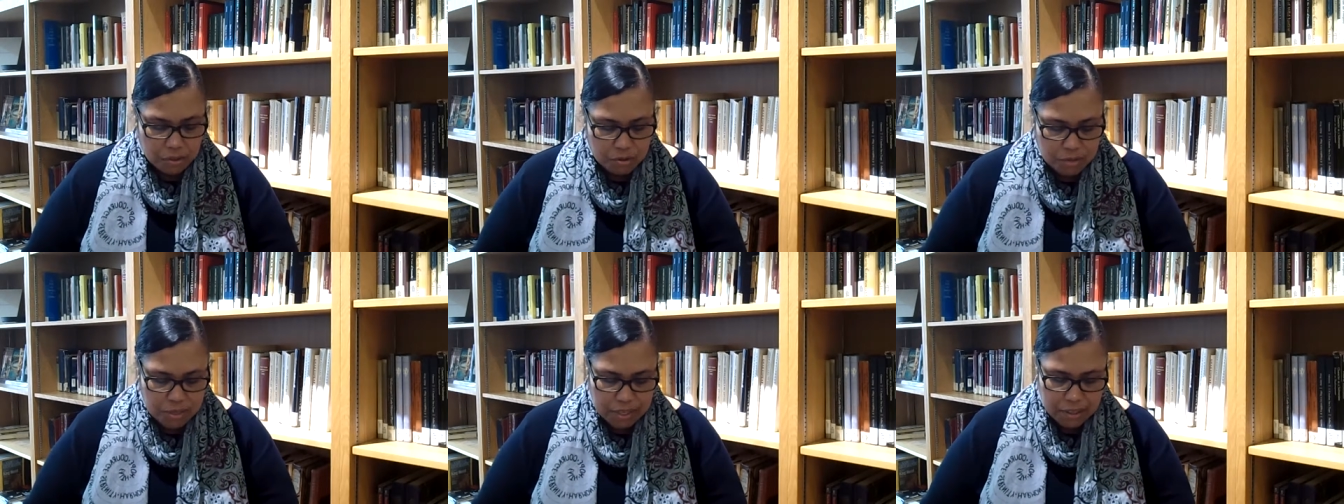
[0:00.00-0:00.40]

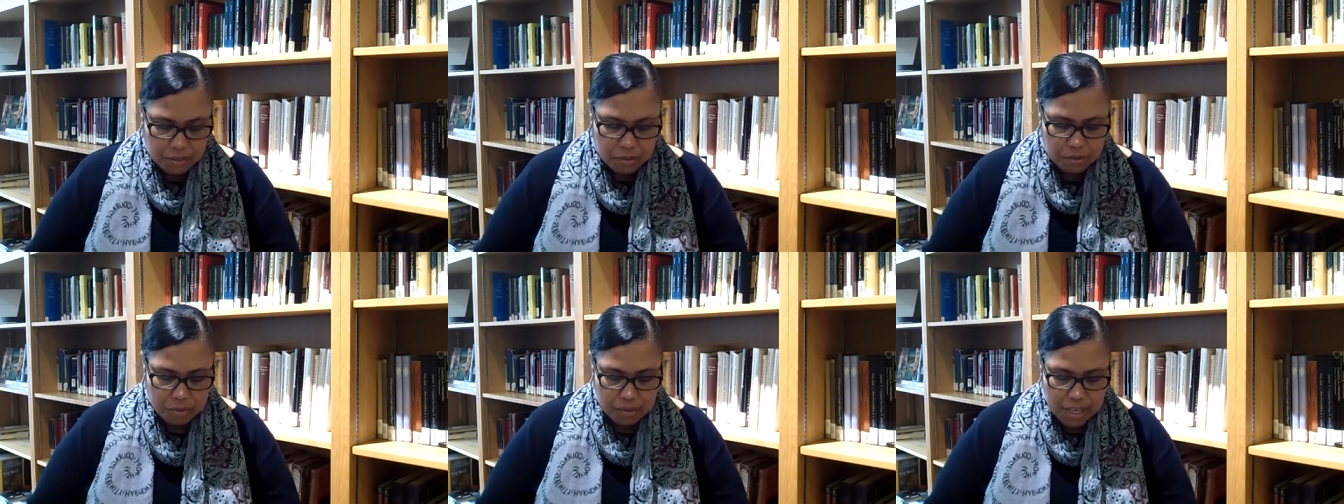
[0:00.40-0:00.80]
You said
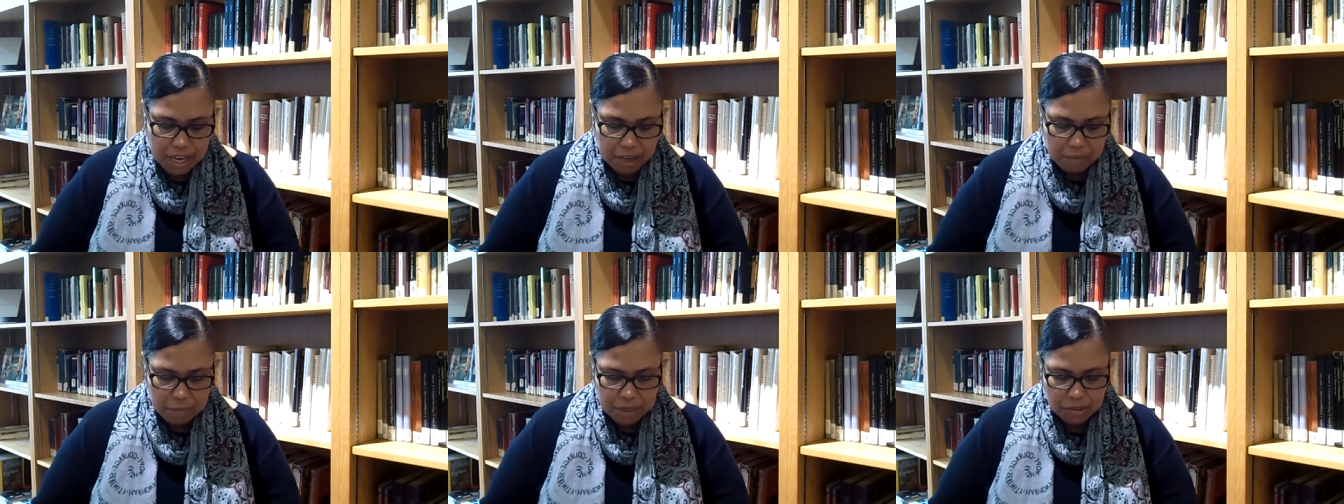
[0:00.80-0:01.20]
that you
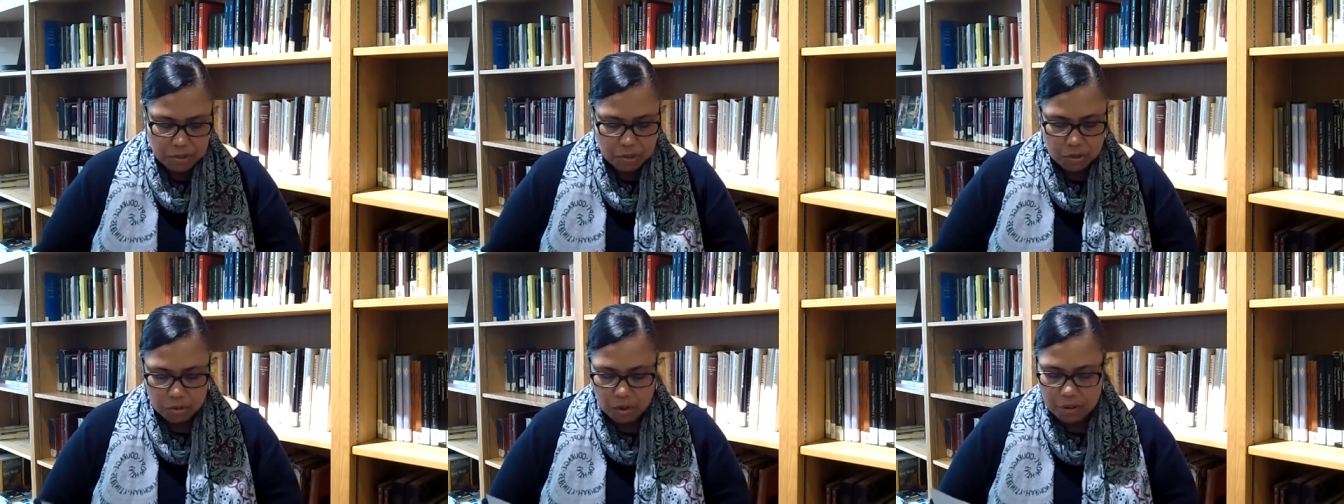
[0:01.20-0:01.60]
take me
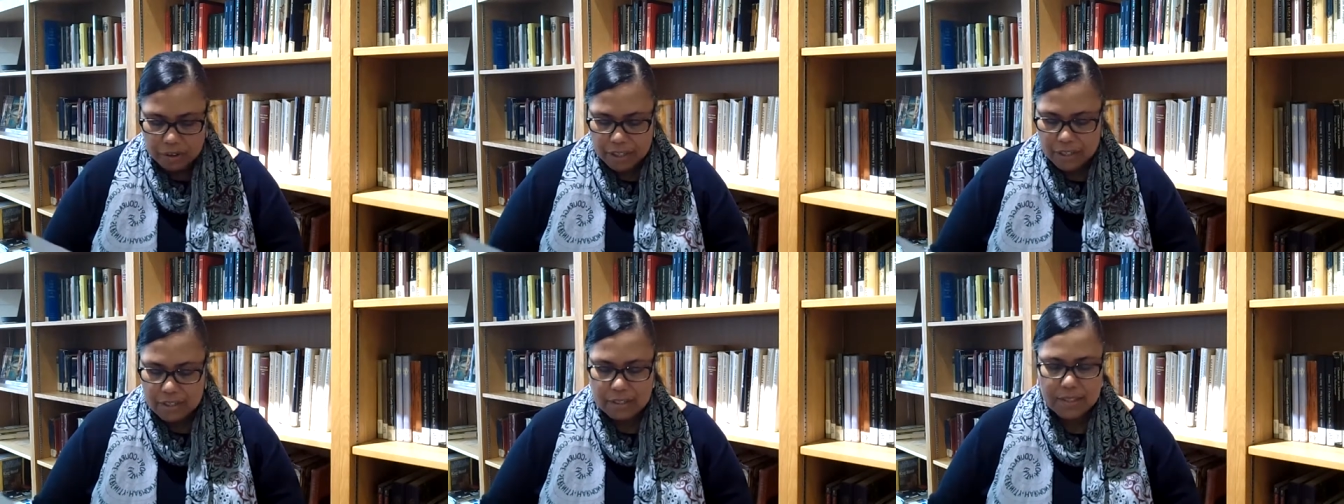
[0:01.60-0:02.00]
to
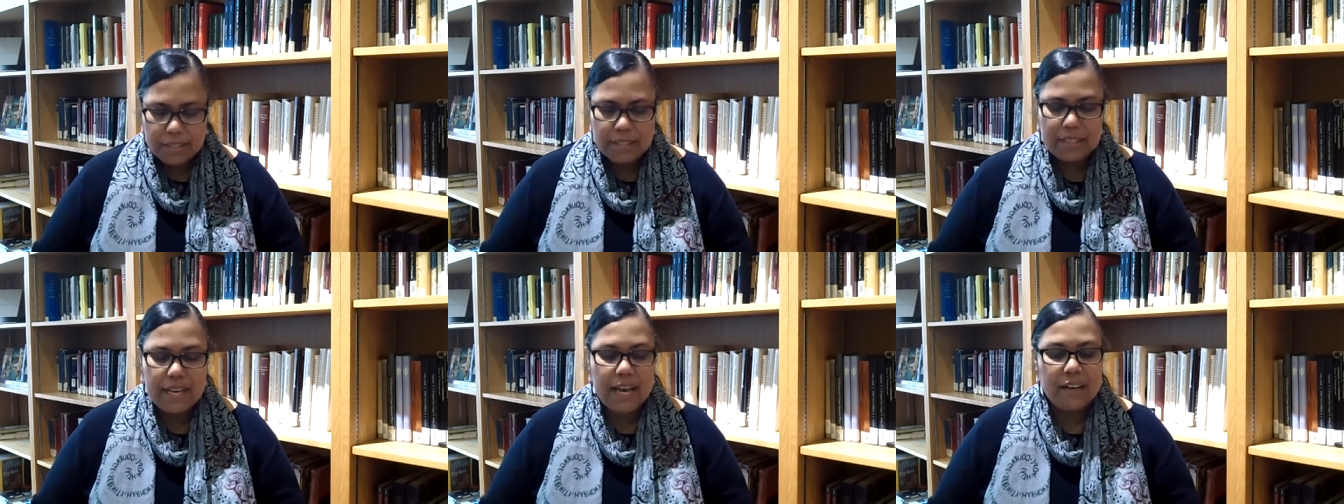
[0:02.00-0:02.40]
glory to
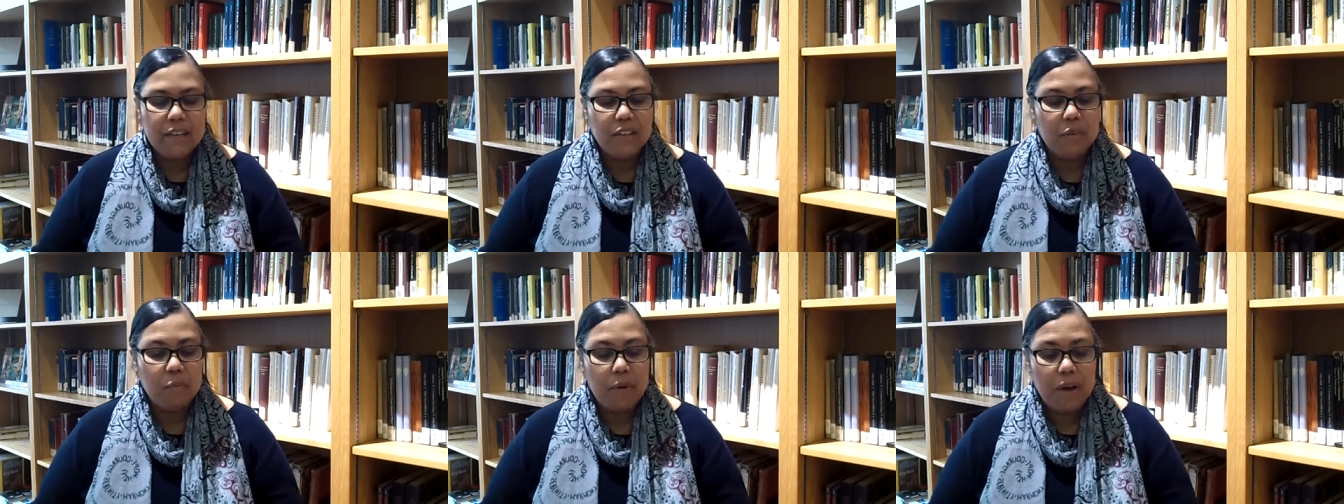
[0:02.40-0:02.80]
sit
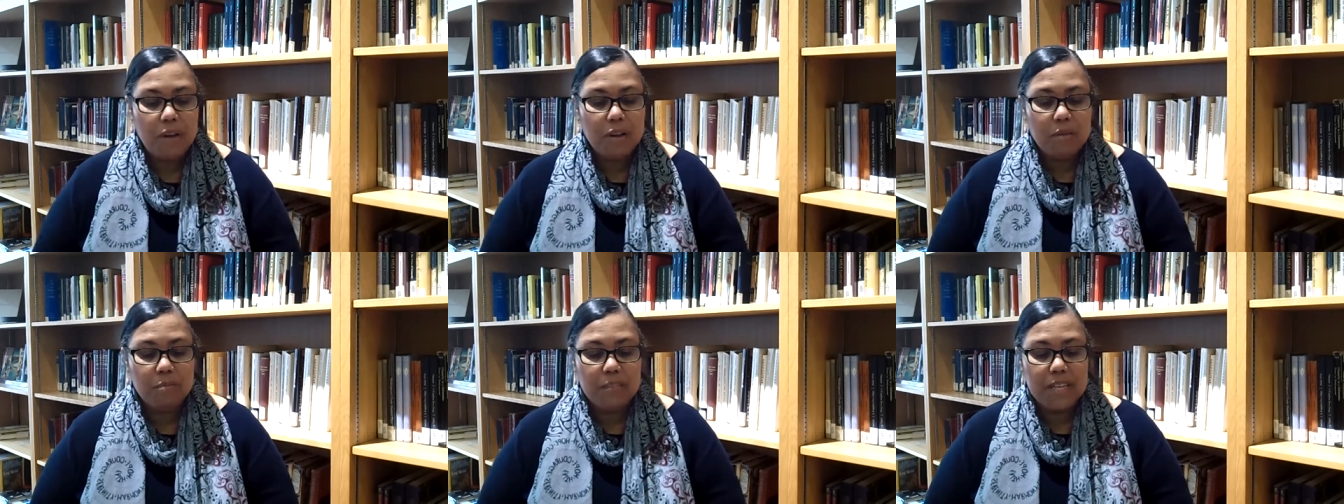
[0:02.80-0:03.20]
down at the
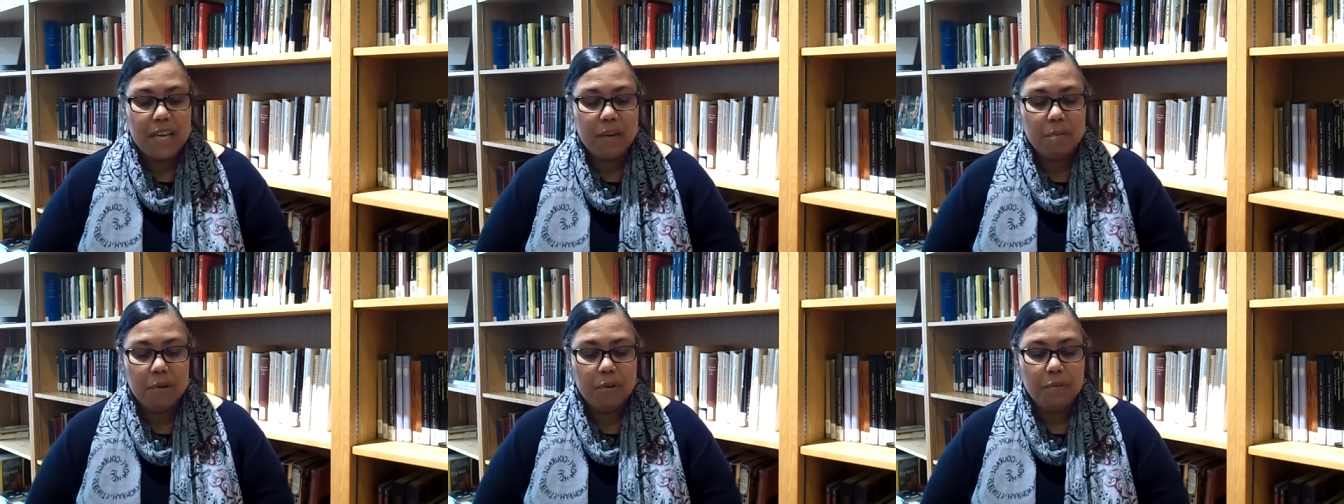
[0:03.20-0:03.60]
welcome
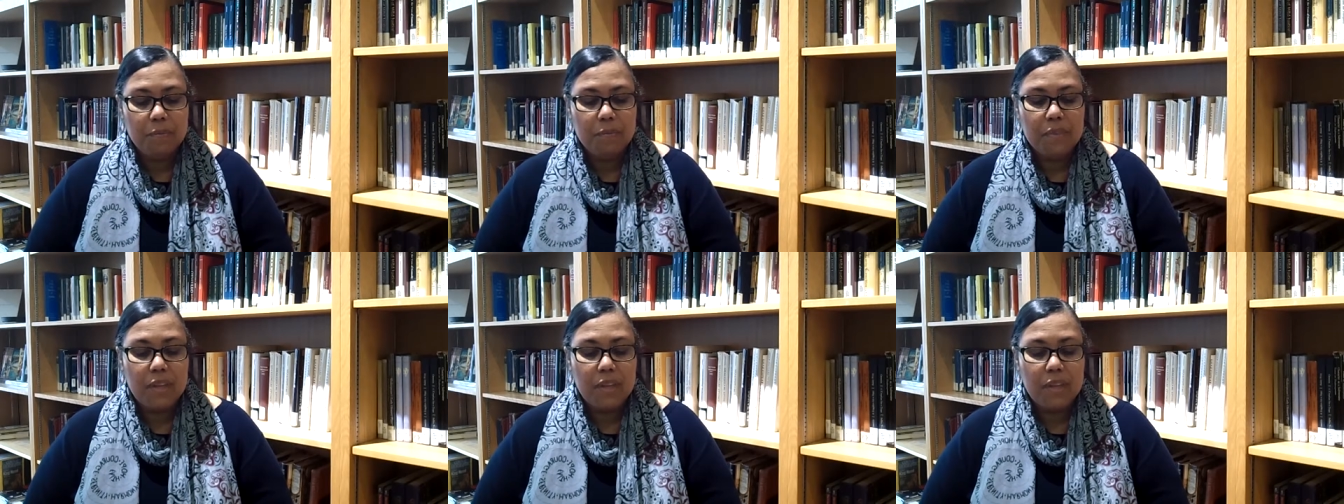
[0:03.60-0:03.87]
table,